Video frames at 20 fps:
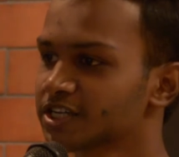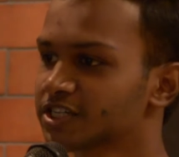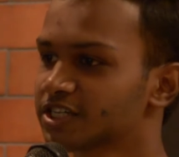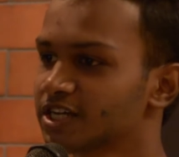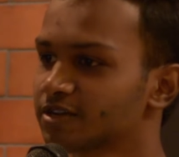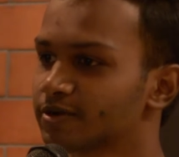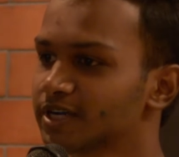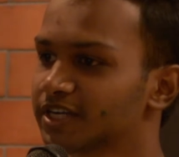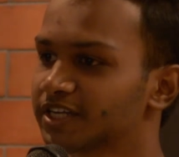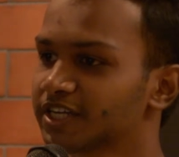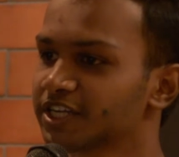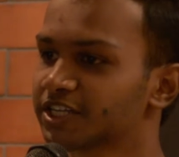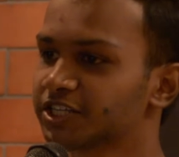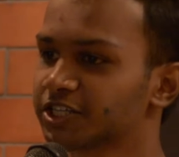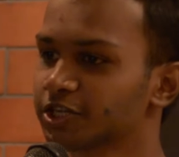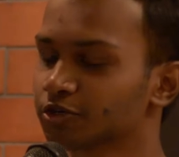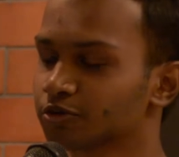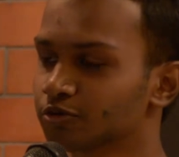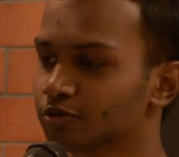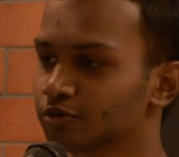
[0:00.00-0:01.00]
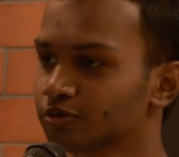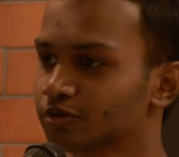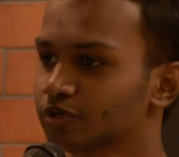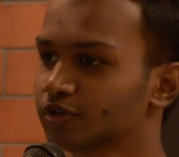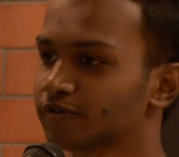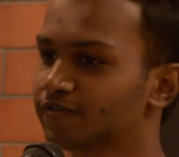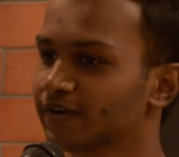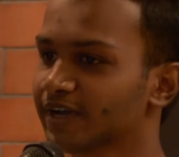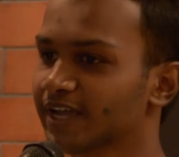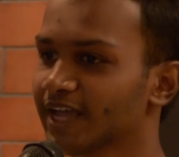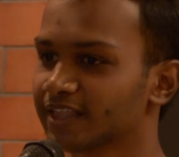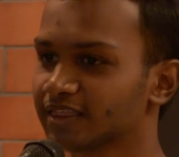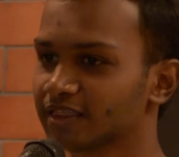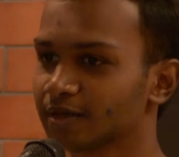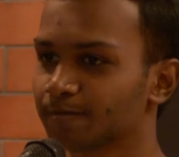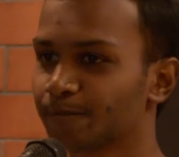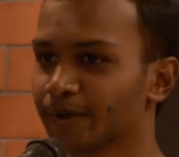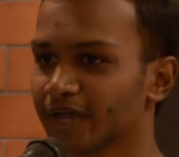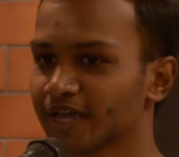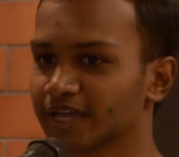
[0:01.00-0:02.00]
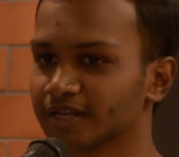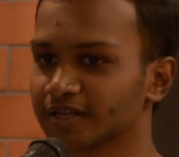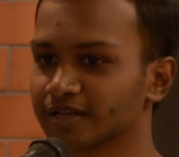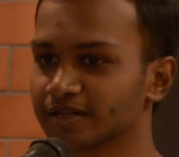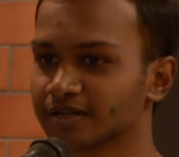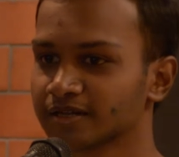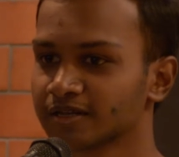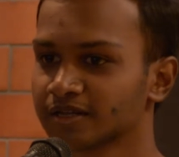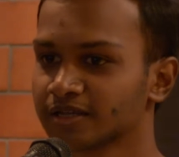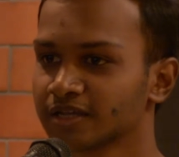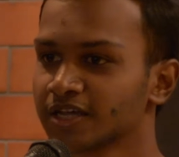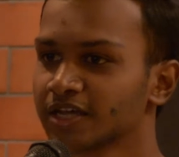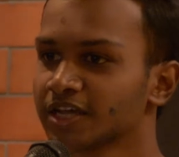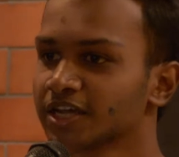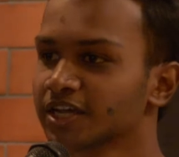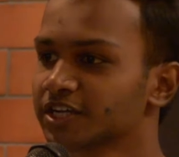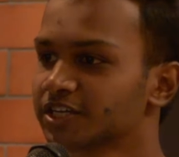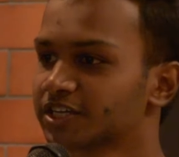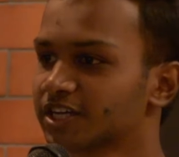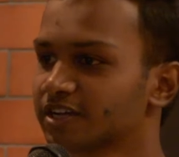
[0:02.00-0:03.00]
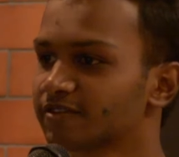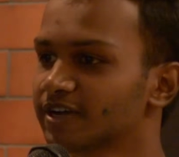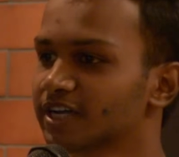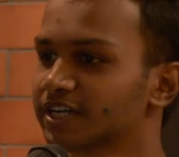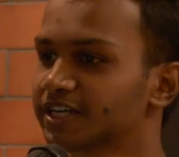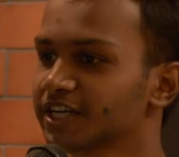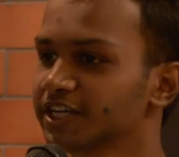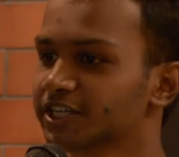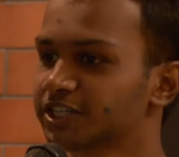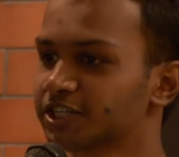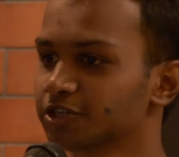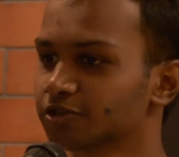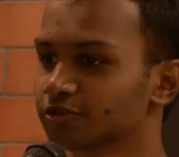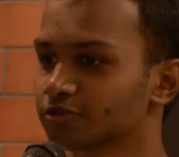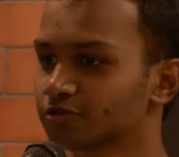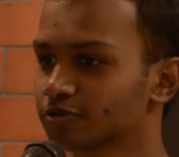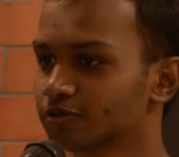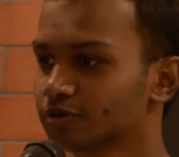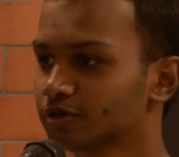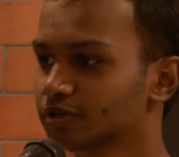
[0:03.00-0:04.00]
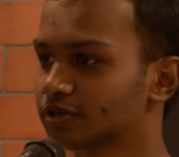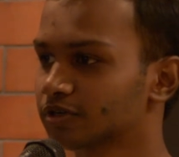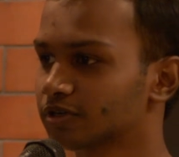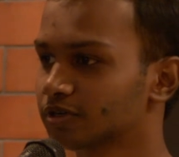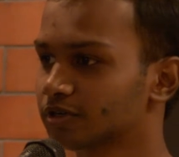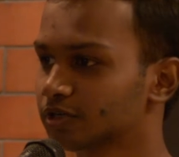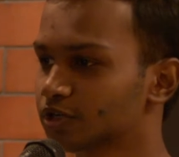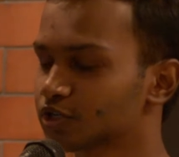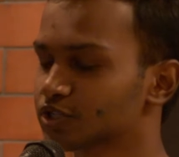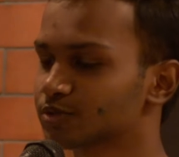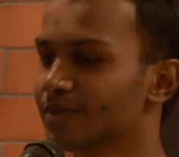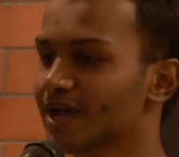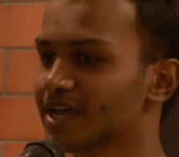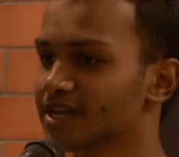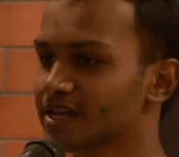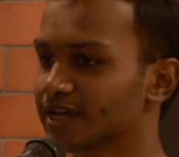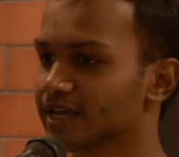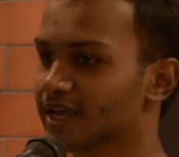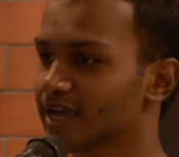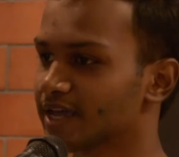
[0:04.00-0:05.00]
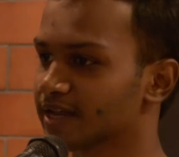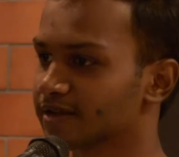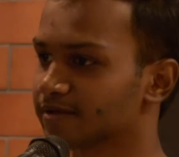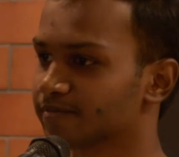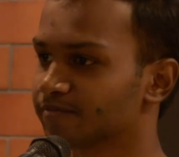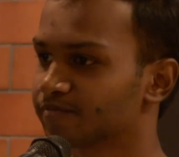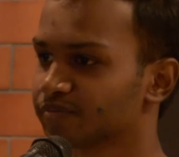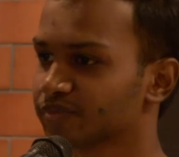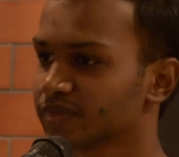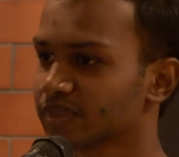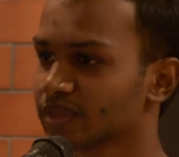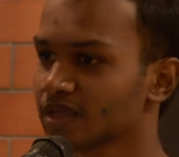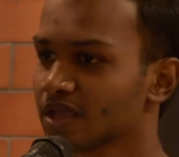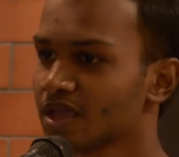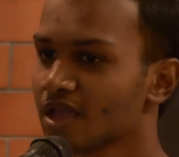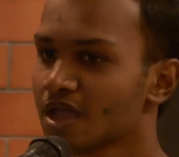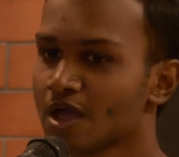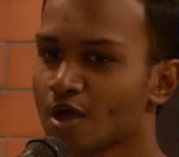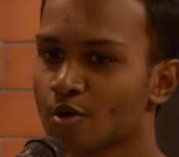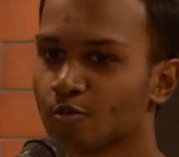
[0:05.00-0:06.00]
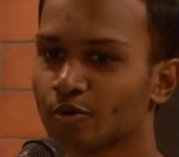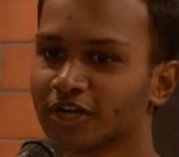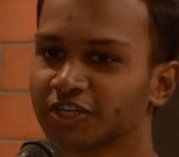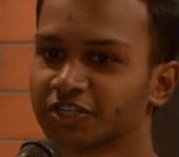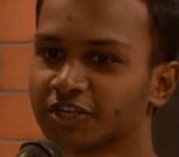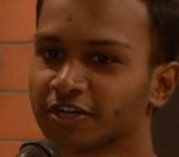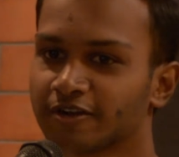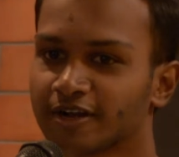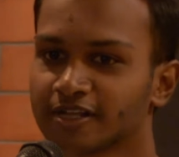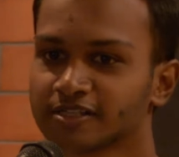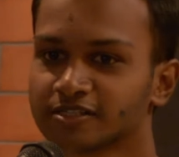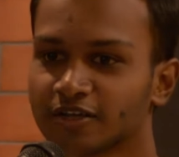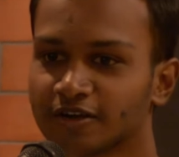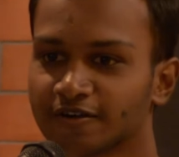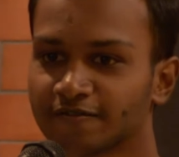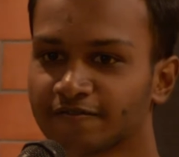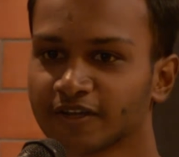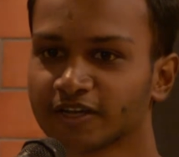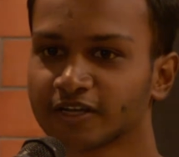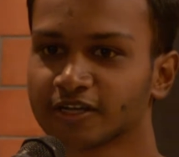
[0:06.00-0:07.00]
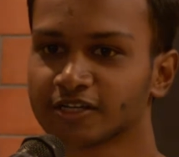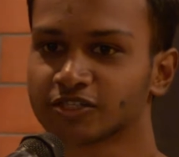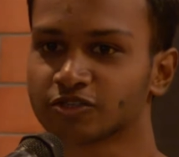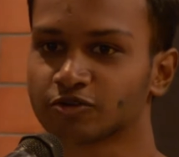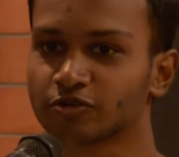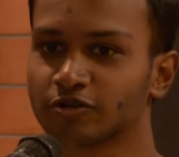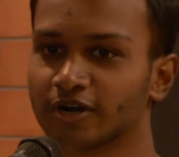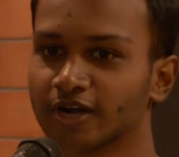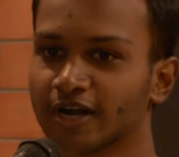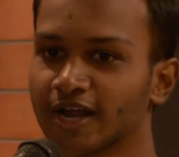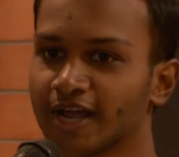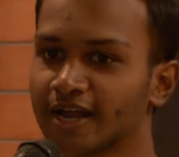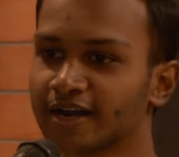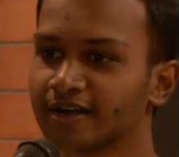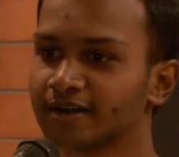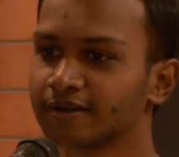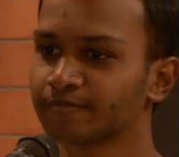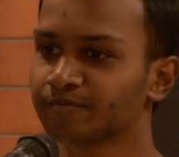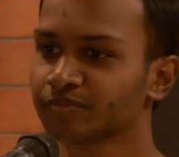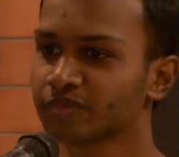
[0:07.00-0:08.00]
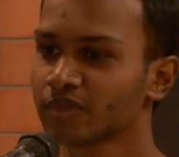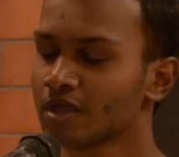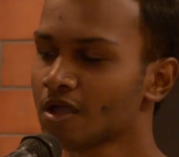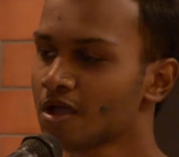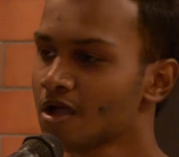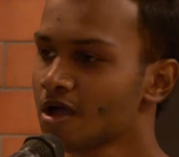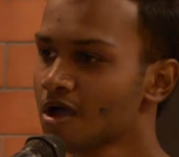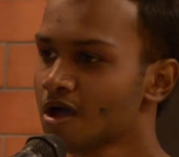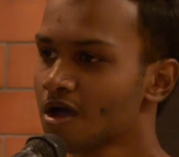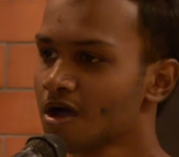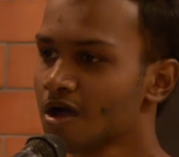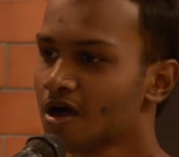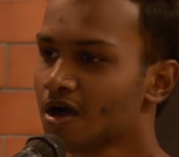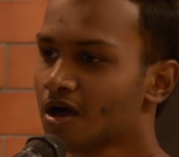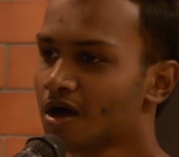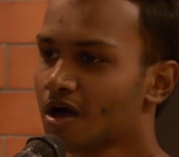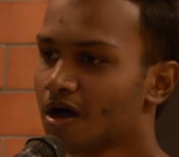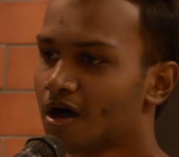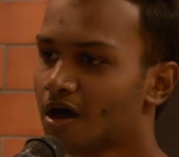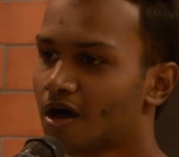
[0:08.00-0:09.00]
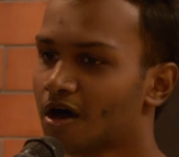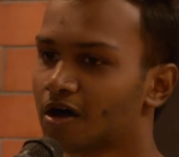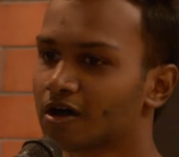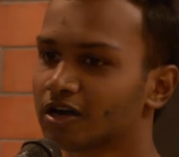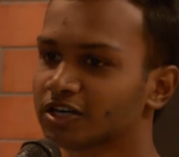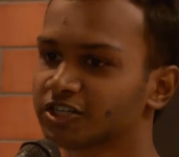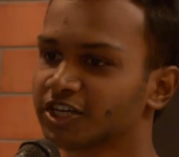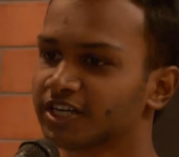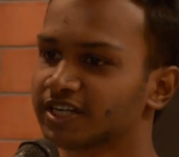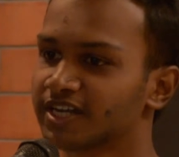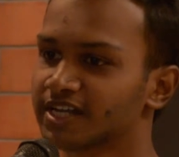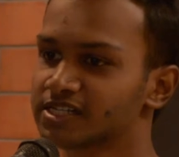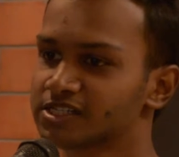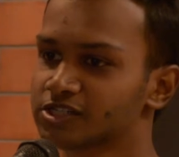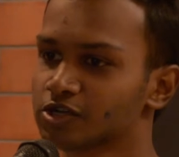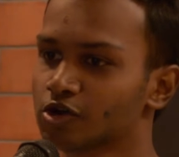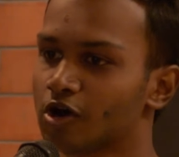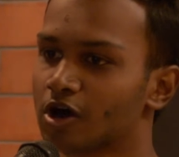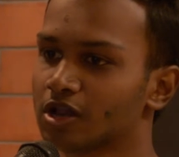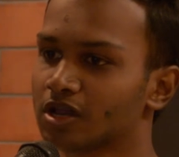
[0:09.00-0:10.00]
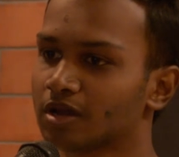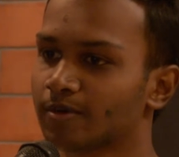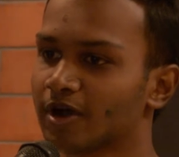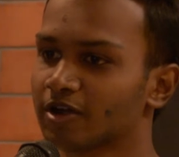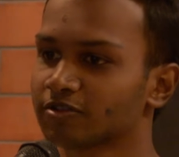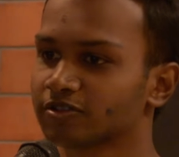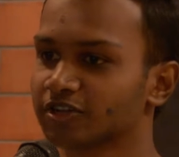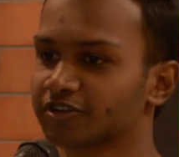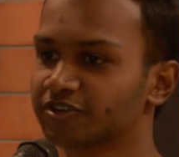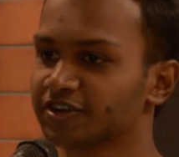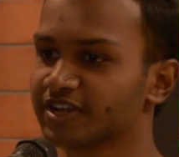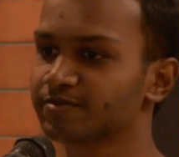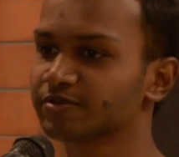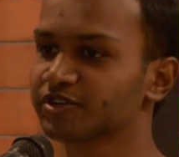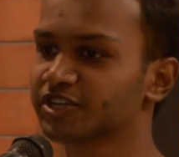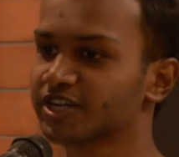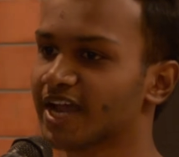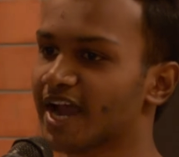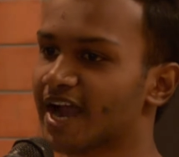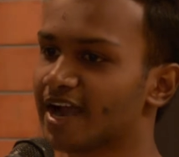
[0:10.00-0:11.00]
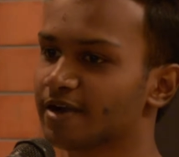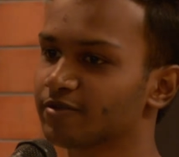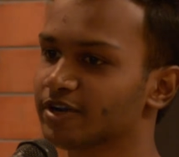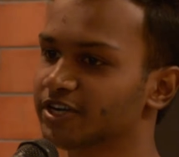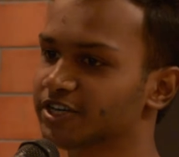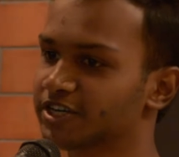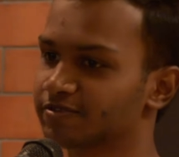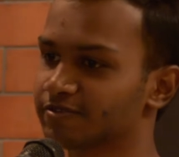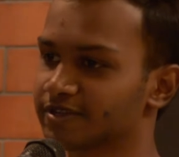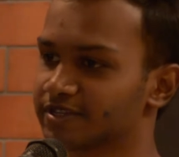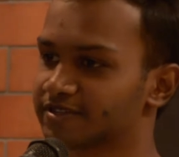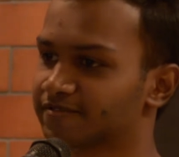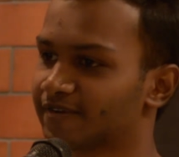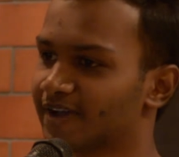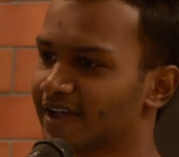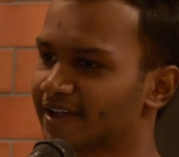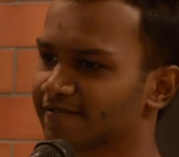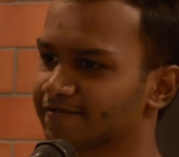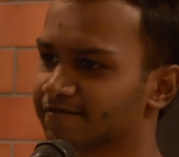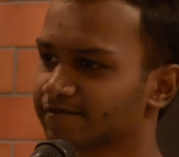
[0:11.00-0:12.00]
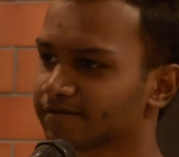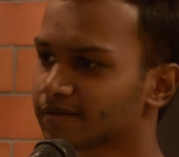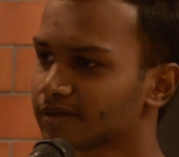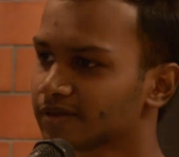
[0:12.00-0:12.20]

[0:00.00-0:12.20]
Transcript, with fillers: She will teach you to forget the pain. She will teach you to smile again. When she runs her fingers through her hair, or she tells you all about the dream she had when she was five,